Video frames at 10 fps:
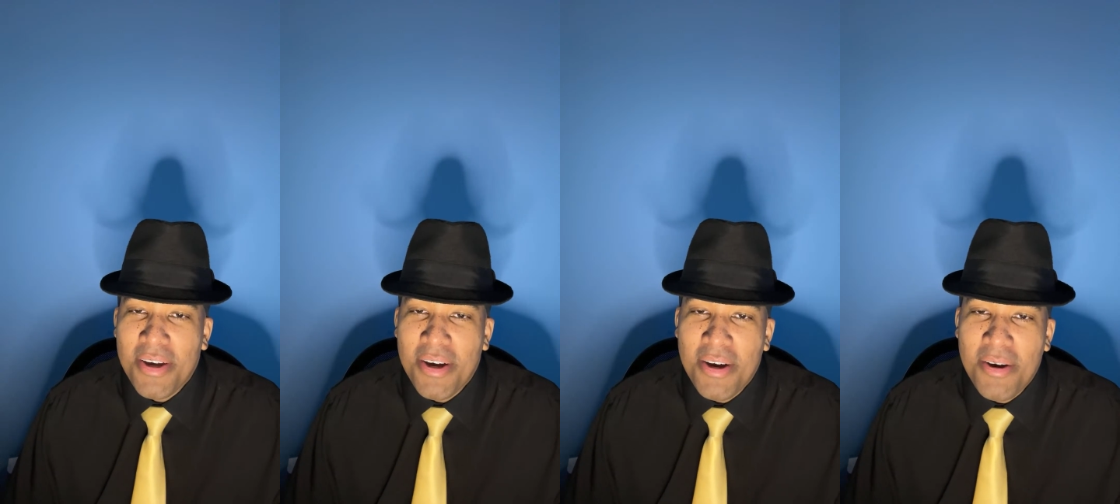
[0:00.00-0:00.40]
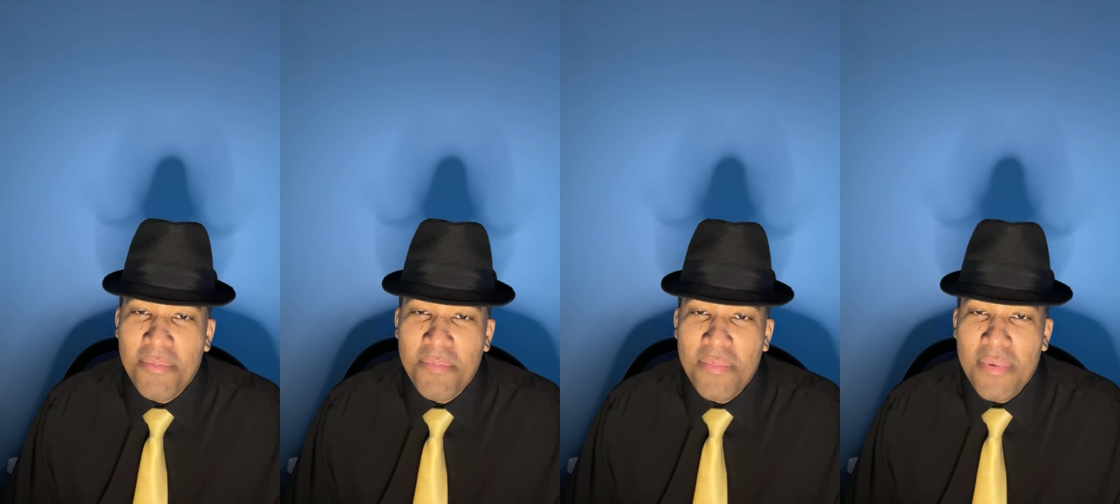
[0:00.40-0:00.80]

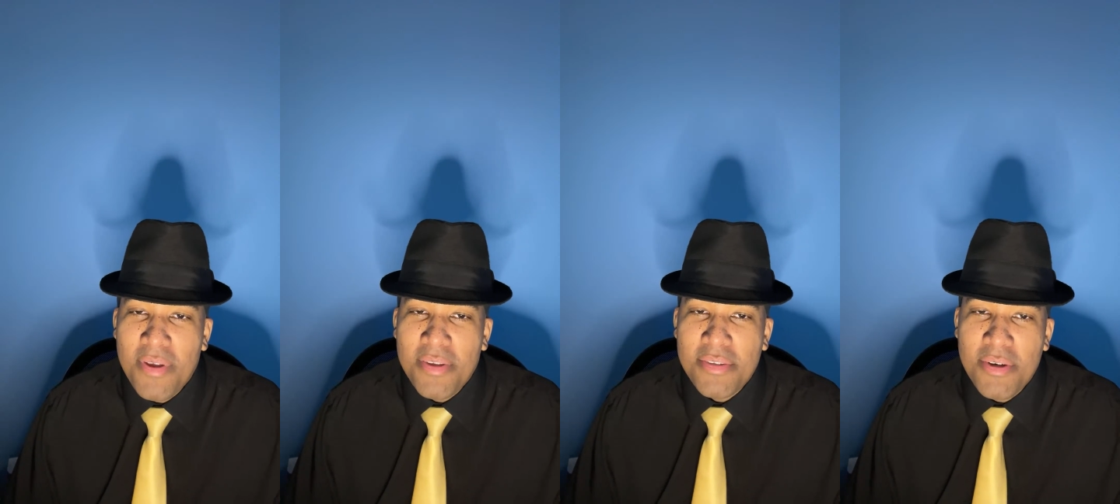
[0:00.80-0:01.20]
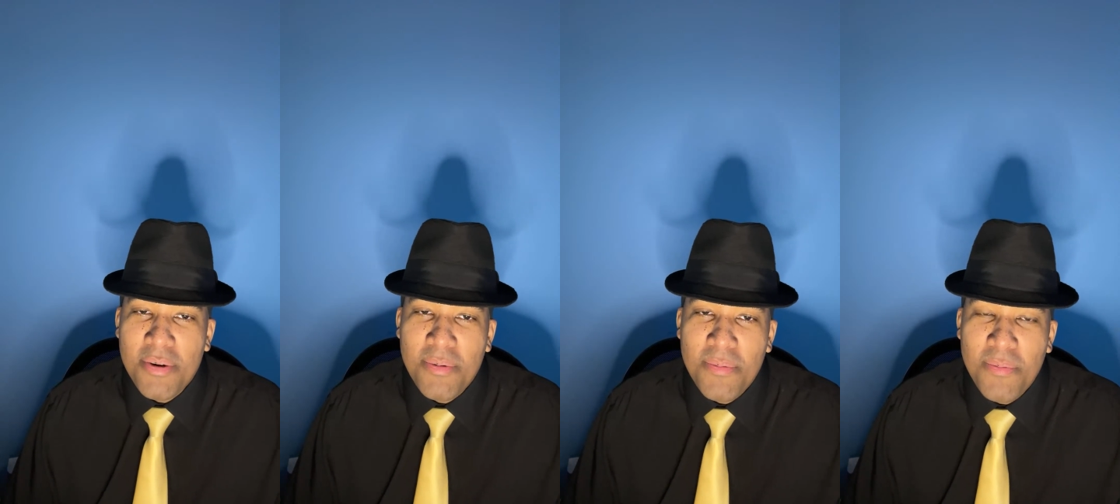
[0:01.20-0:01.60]

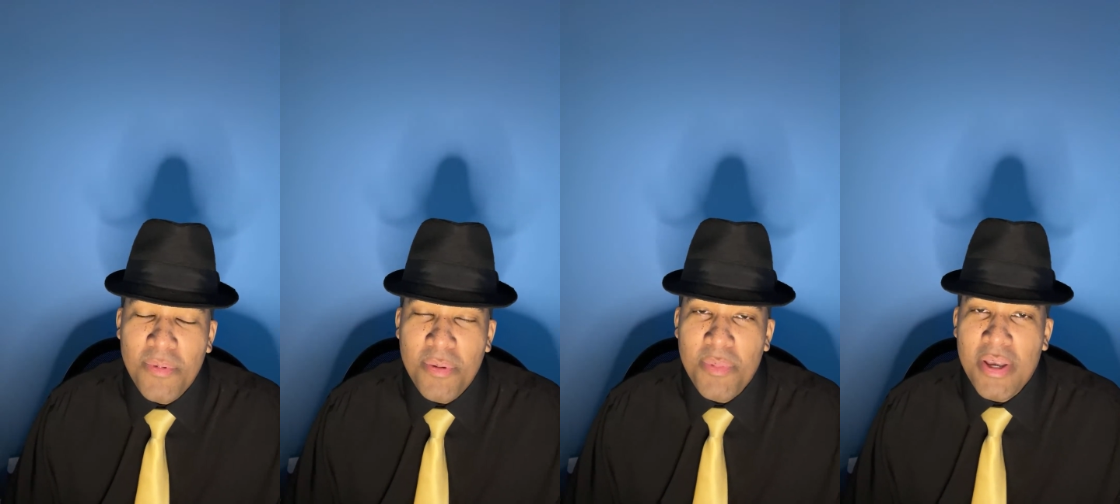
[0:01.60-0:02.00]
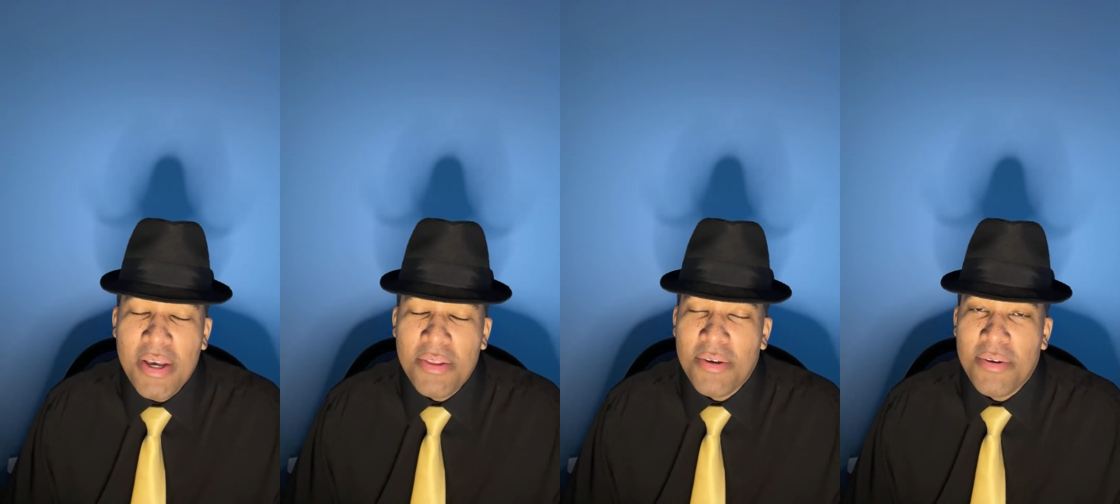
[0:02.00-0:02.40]
So wouldn't it be
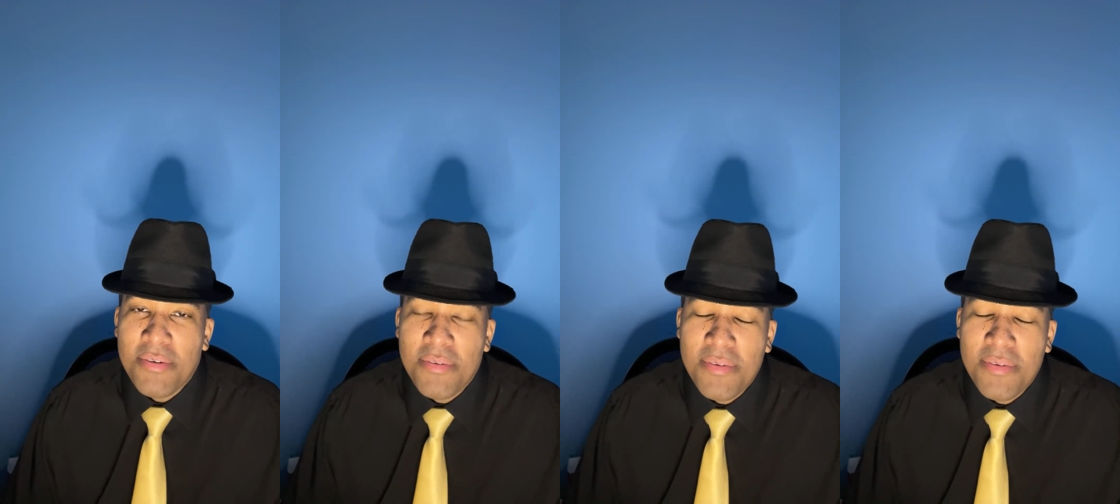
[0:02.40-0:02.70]
Hitler?